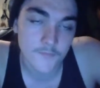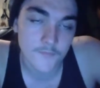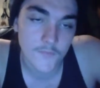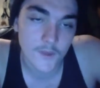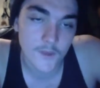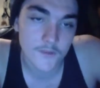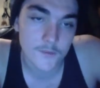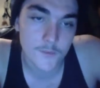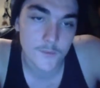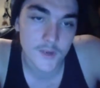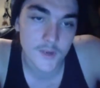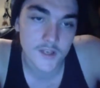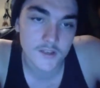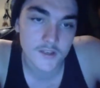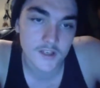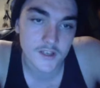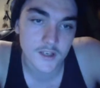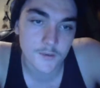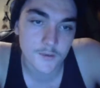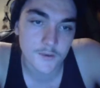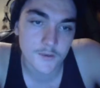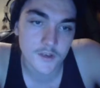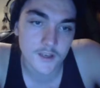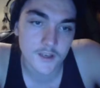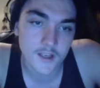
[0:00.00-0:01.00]
the red knee
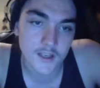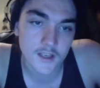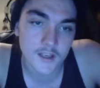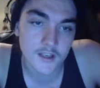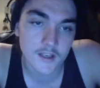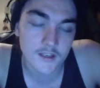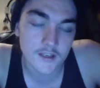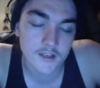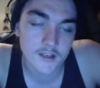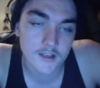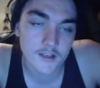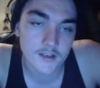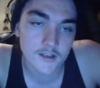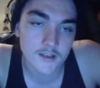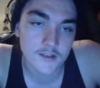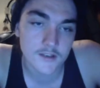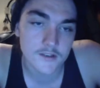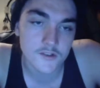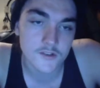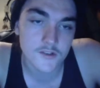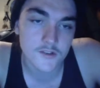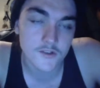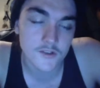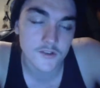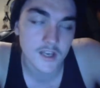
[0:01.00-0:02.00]
when I get it, and it
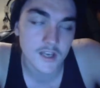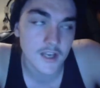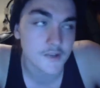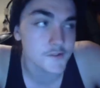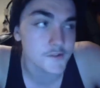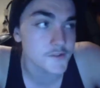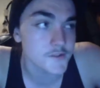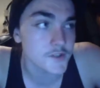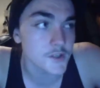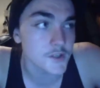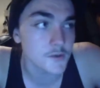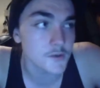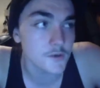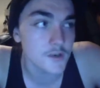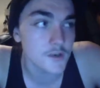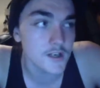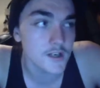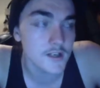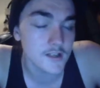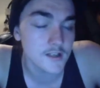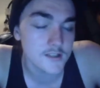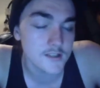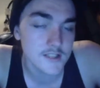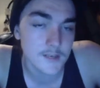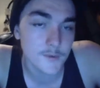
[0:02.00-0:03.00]
should house
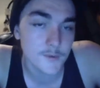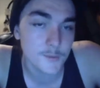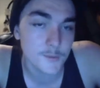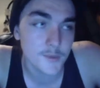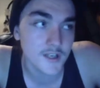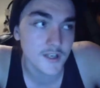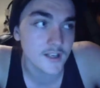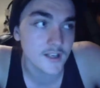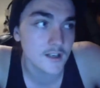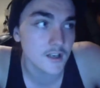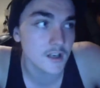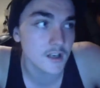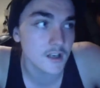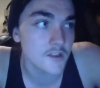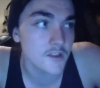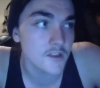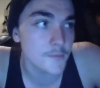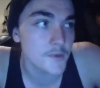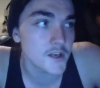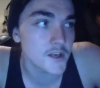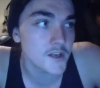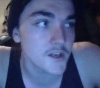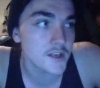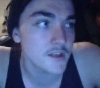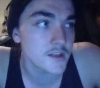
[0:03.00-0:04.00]
2 salmon pink Goliath
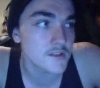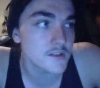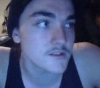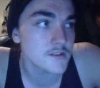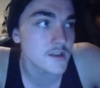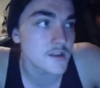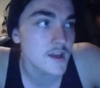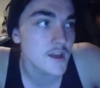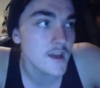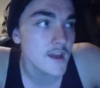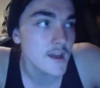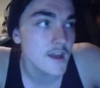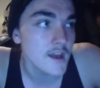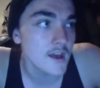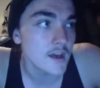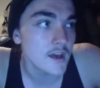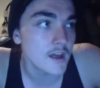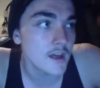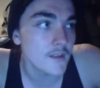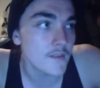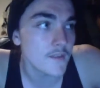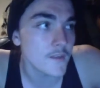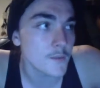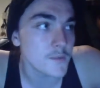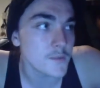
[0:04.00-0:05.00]
bird eaters,
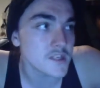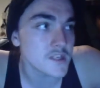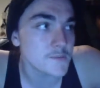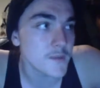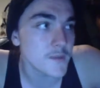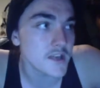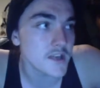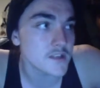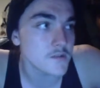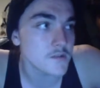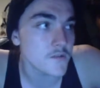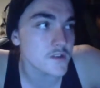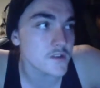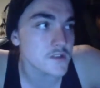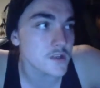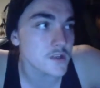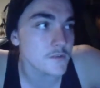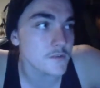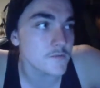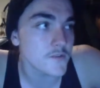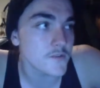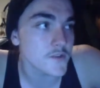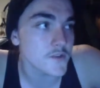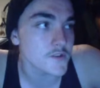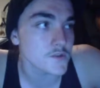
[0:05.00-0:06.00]
and then there'll be space on the
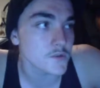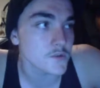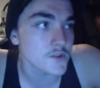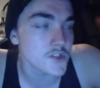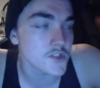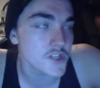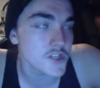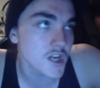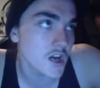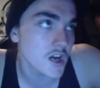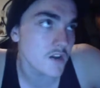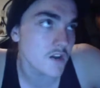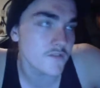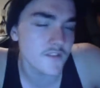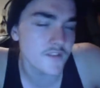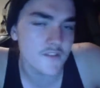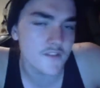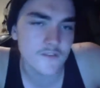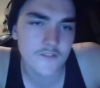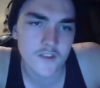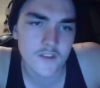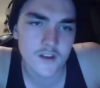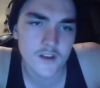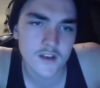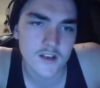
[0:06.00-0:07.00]
top for the sort of
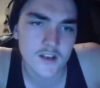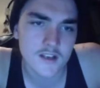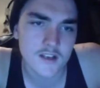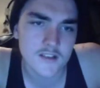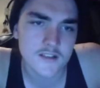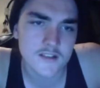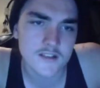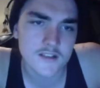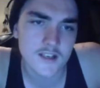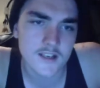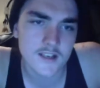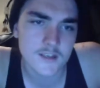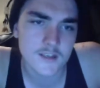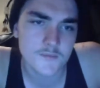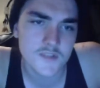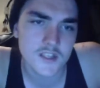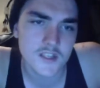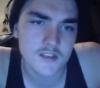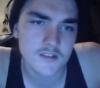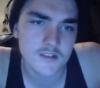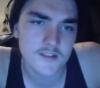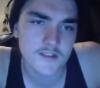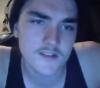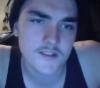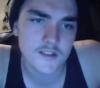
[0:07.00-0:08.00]
Jarviv that Salem's
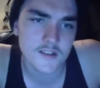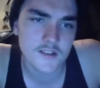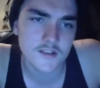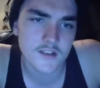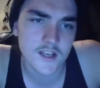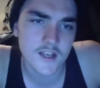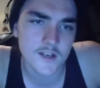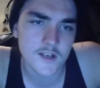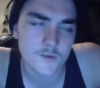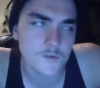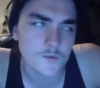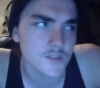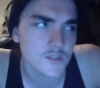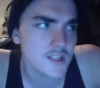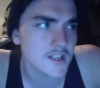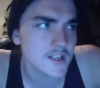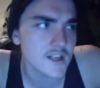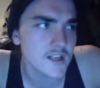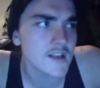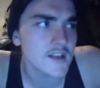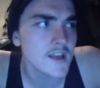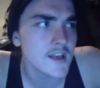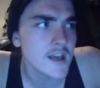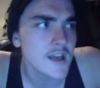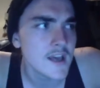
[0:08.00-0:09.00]
in, because you can hold
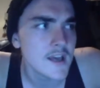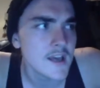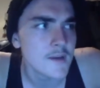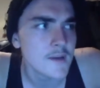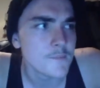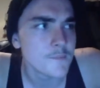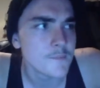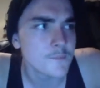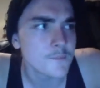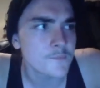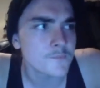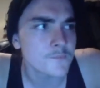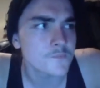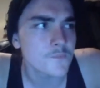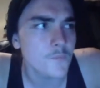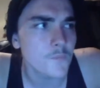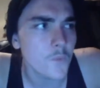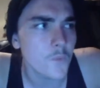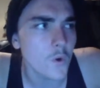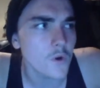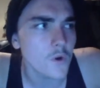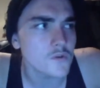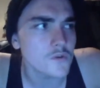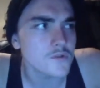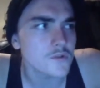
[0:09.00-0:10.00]

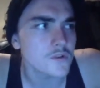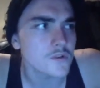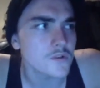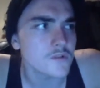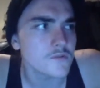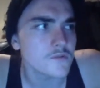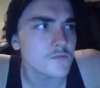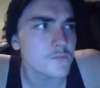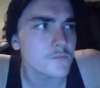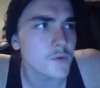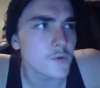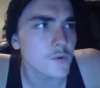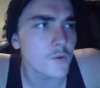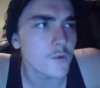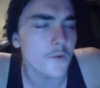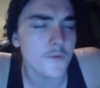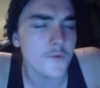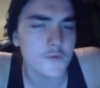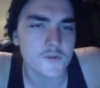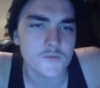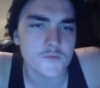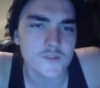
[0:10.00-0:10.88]
what sort of Porothrus